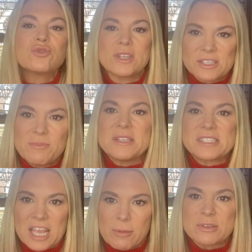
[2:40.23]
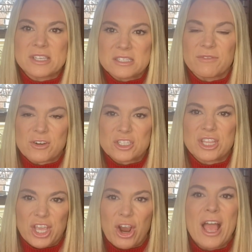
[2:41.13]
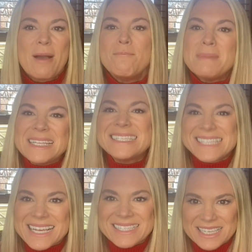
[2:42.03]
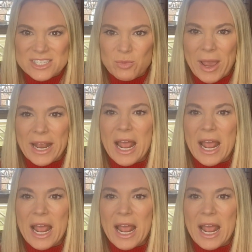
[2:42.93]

rates have been stable since the first of the year, mid 6s, right?